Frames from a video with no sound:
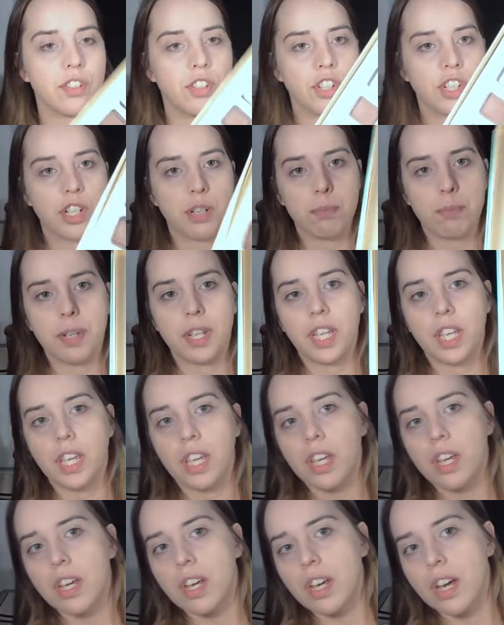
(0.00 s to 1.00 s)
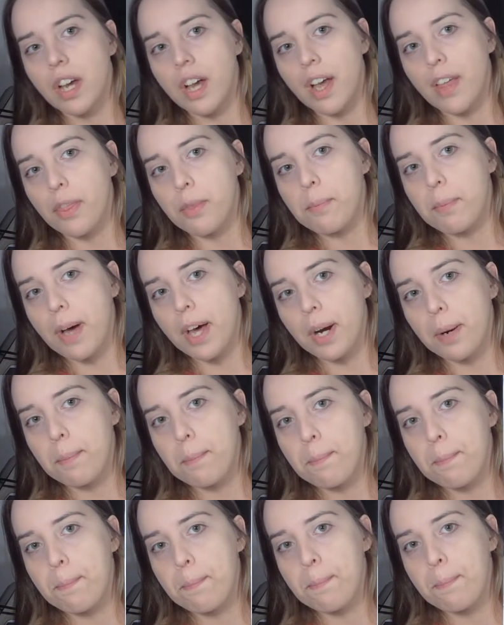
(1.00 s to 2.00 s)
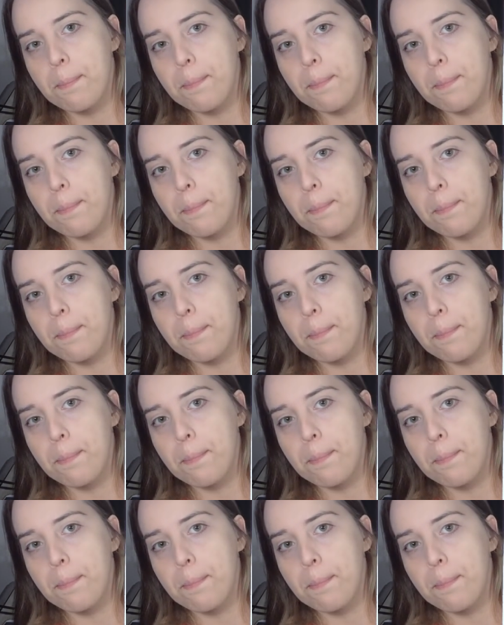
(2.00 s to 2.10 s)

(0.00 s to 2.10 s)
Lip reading: Chimney at the bottom.